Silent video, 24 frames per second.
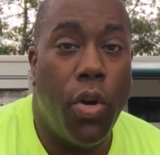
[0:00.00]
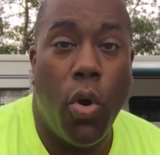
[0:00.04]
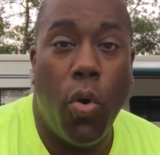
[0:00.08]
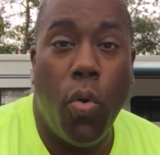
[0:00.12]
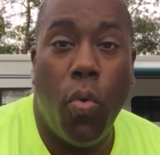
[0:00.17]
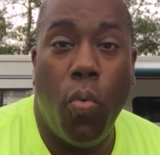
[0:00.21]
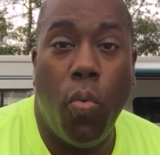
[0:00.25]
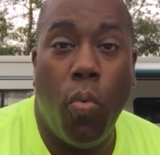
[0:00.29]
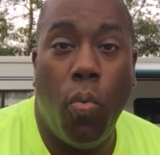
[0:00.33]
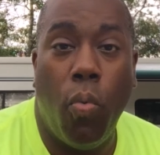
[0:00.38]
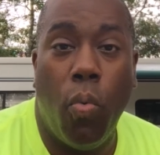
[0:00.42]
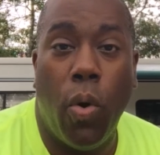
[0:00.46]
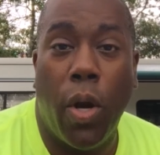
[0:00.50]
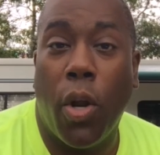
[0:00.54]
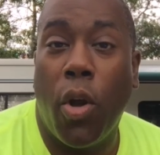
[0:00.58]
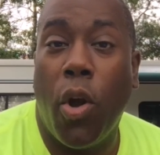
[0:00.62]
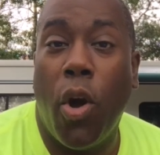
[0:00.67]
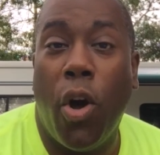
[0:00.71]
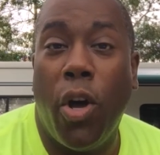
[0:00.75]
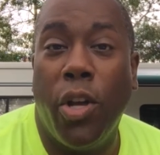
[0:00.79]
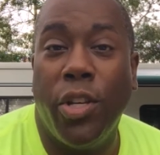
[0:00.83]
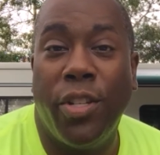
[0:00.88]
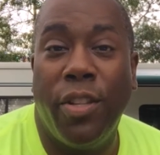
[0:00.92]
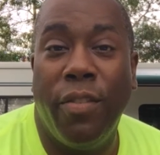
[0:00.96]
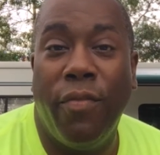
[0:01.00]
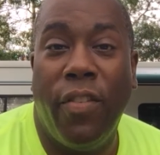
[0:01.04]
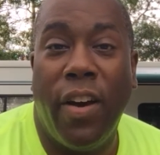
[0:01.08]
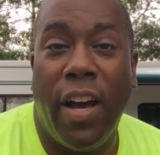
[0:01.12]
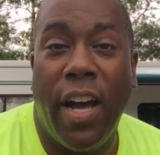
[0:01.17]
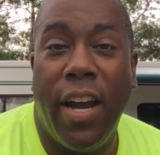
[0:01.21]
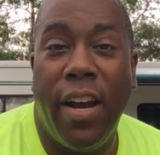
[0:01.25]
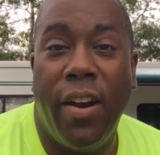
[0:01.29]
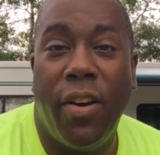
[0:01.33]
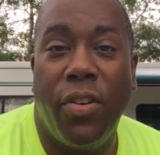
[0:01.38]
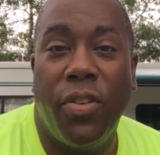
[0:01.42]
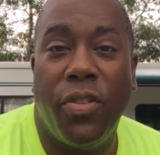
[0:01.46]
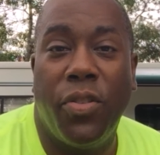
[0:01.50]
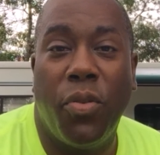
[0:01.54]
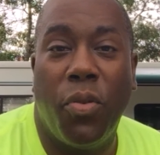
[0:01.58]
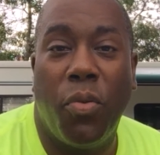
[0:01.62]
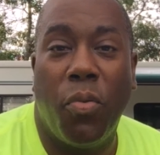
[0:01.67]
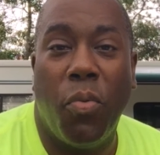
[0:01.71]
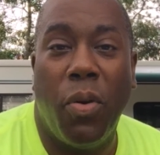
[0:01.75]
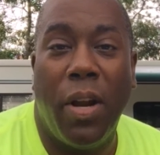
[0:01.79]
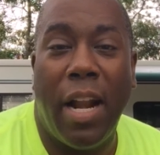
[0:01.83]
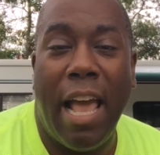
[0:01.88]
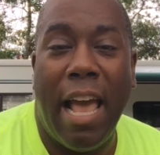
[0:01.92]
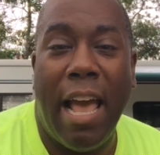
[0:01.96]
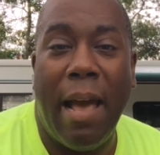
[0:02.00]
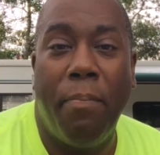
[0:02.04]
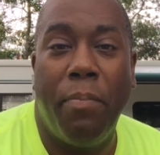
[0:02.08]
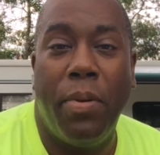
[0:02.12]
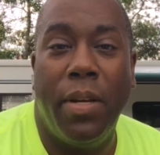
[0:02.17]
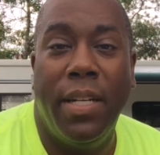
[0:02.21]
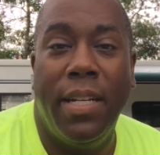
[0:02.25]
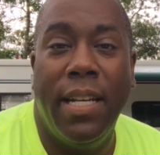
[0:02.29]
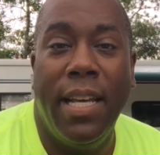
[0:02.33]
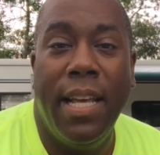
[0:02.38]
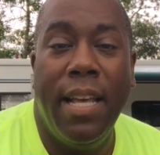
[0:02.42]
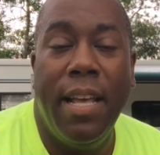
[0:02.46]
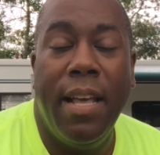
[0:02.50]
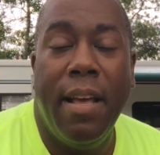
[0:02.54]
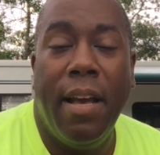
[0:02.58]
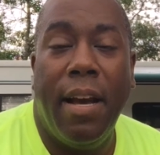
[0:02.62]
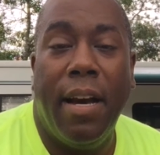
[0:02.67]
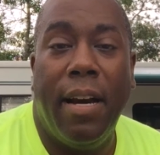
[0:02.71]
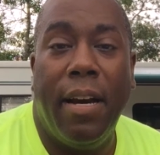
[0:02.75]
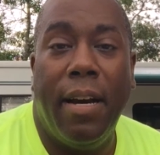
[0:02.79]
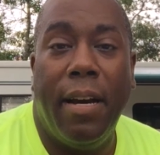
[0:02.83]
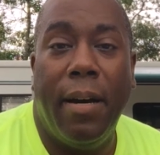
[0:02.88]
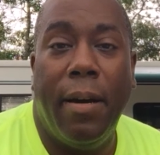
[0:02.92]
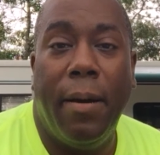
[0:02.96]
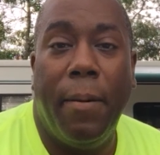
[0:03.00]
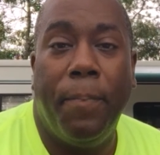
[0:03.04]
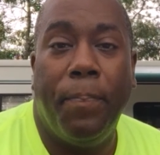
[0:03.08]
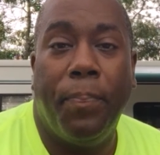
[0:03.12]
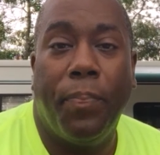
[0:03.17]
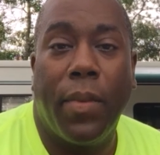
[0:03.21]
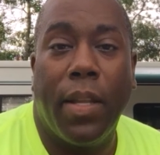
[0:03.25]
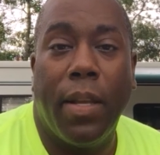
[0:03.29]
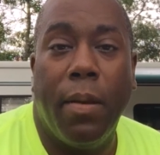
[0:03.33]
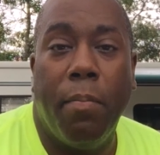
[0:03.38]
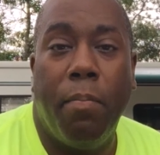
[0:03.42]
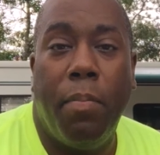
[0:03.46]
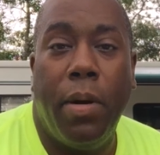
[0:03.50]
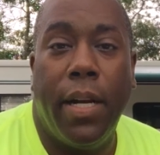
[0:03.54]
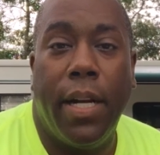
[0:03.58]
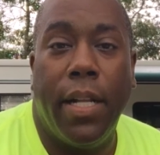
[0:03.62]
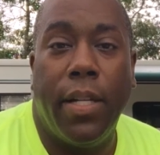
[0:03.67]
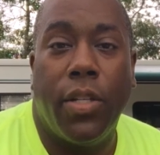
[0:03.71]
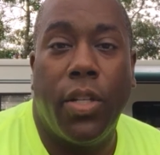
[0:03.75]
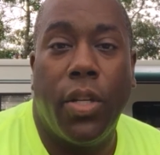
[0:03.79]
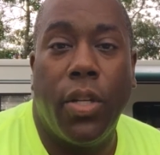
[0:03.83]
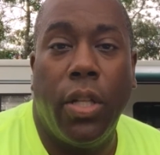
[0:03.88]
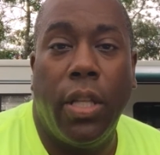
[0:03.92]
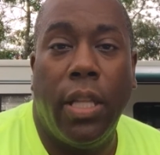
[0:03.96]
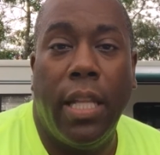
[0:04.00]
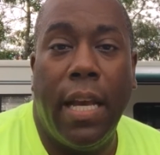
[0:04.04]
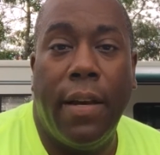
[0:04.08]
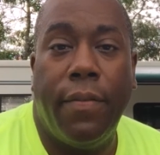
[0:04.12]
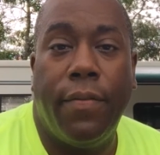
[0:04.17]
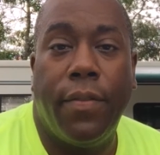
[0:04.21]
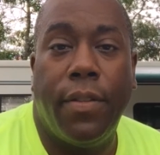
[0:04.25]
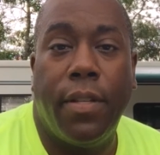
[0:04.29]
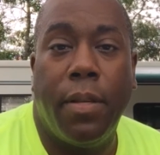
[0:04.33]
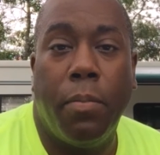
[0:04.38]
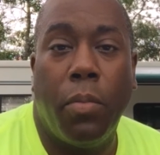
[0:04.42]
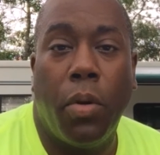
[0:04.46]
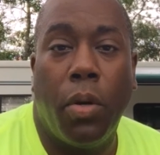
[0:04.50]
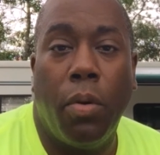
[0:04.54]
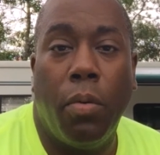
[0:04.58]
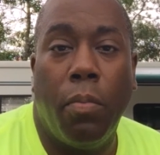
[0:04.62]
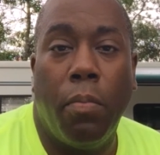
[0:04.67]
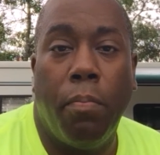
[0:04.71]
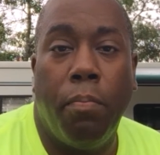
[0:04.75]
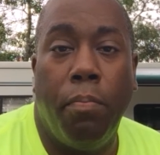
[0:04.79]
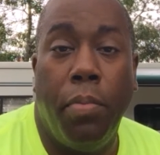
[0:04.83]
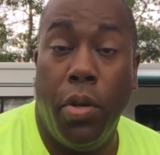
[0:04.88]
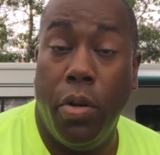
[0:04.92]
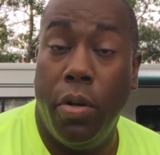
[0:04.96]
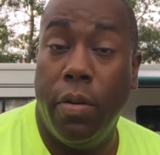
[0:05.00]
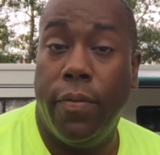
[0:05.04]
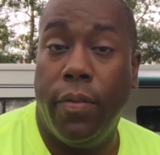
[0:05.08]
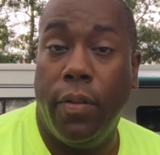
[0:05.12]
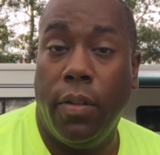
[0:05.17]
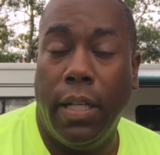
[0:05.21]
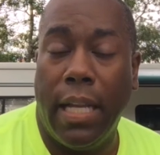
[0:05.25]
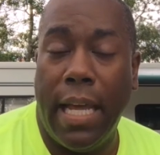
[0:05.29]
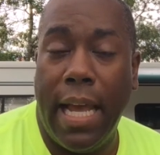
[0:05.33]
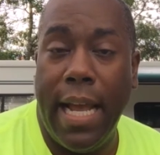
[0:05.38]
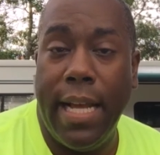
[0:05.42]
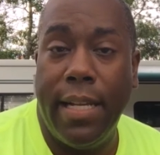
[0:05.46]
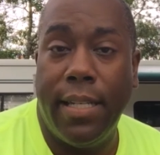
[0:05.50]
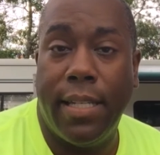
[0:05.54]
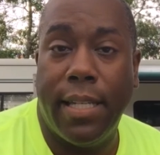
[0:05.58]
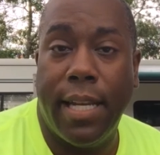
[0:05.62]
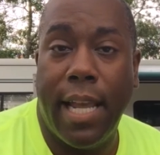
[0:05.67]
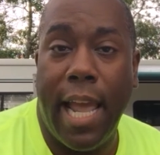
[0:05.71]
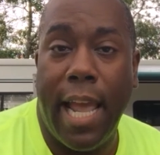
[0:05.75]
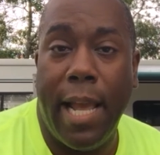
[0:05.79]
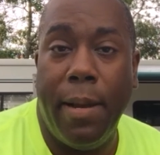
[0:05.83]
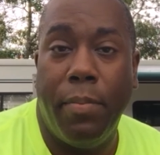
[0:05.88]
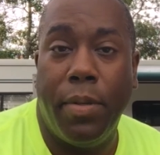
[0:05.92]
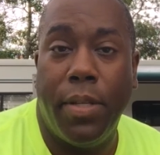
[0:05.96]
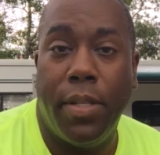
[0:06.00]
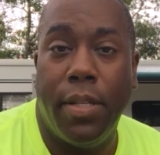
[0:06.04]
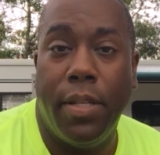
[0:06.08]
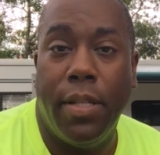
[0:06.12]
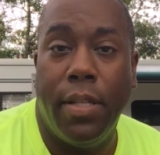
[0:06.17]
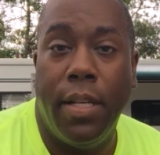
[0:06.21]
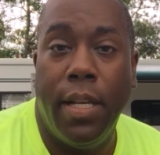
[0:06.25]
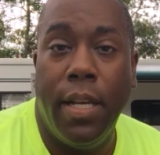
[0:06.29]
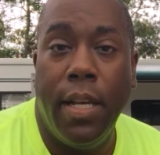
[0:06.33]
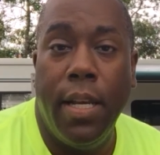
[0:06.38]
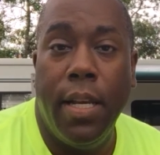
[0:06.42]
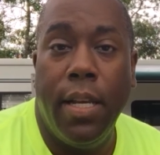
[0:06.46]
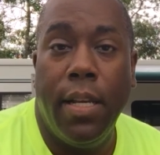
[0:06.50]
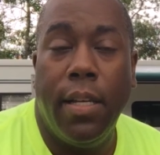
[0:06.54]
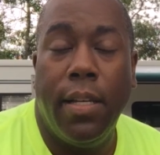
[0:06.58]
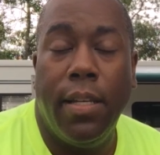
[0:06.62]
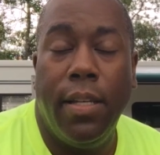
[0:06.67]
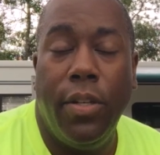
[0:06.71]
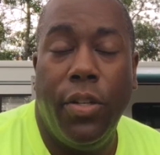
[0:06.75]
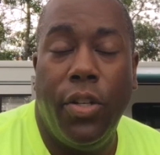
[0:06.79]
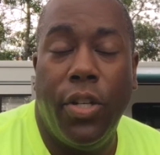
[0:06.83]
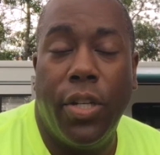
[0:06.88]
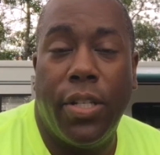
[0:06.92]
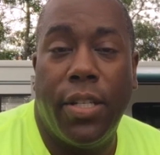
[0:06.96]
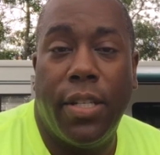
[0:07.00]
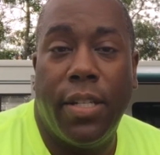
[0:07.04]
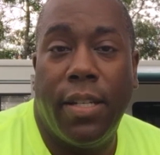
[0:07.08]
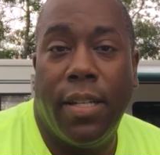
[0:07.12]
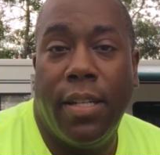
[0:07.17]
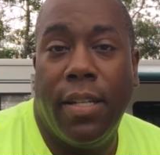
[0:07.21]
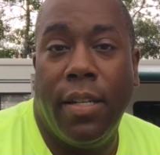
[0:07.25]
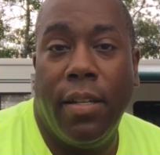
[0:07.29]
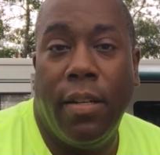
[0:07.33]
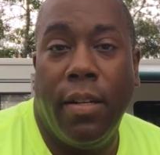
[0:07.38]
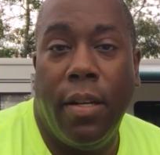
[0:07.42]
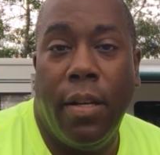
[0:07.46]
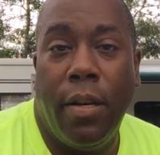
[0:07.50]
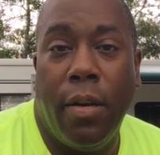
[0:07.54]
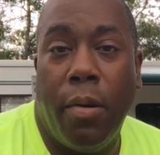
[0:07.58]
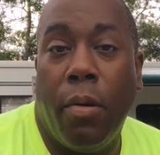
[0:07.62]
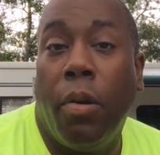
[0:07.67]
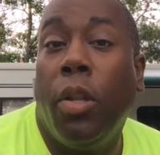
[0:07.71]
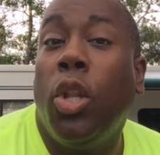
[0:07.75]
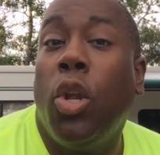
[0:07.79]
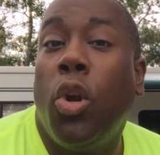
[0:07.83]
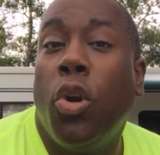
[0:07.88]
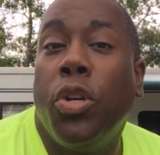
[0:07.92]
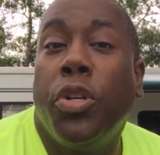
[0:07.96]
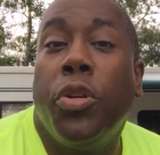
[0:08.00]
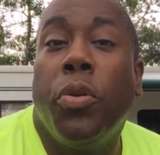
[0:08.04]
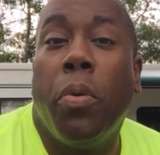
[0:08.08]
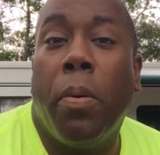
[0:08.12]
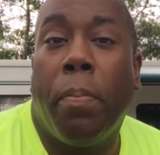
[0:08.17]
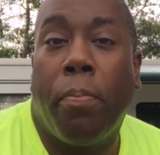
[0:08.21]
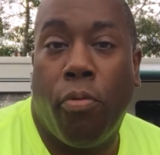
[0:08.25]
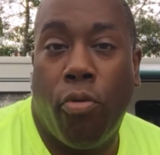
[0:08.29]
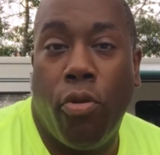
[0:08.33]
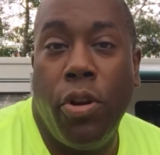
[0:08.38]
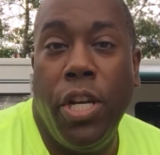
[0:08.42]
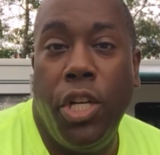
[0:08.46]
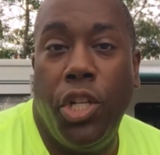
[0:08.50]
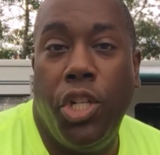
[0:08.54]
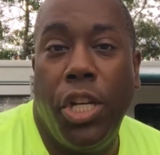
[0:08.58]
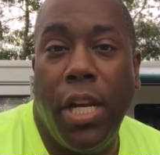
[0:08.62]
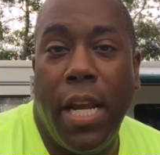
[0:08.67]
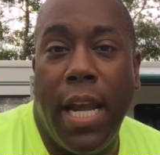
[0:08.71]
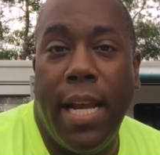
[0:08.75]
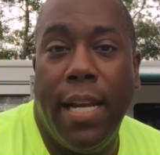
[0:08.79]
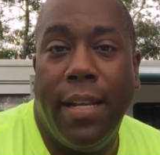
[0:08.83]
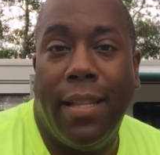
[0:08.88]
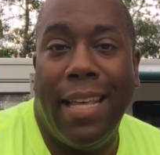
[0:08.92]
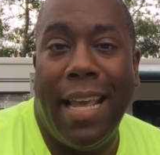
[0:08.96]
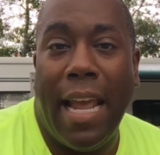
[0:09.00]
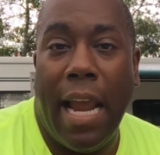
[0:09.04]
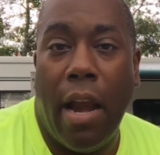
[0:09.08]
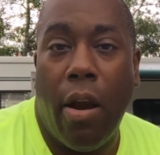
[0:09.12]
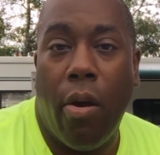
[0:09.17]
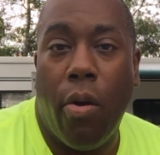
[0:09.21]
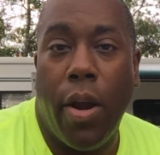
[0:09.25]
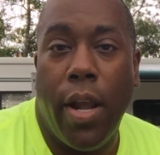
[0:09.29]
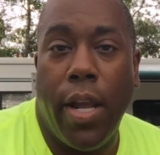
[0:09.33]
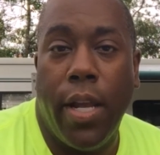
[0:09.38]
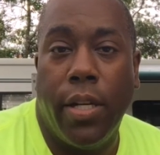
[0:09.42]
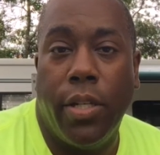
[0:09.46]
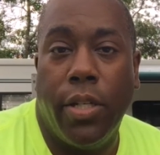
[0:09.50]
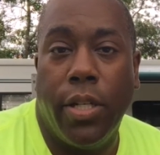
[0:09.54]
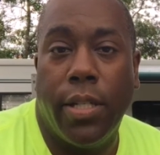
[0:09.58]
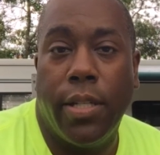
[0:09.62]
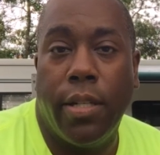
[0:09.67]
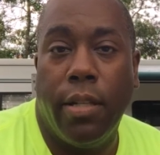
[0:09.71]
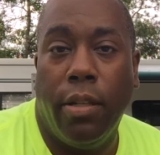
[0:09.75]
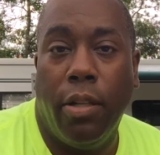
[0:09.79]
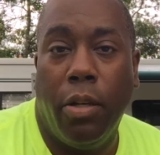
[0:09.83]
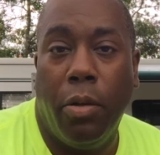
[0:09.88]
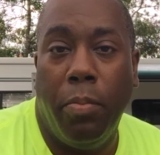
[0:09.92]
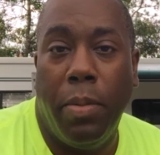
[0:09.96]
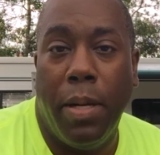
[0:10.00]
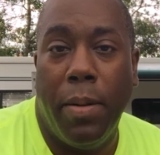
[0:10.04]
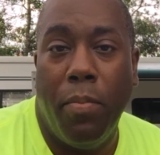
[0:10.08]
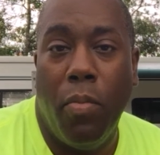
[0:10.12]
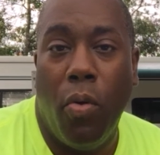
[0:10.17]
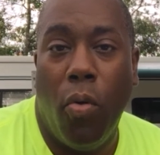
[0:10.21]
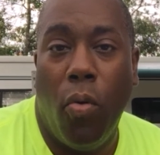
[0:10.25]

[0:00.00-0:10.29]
know what caused the fires or what happened, but it's left some beautiful landscapes, and you just learn to appreciate the area just a little bit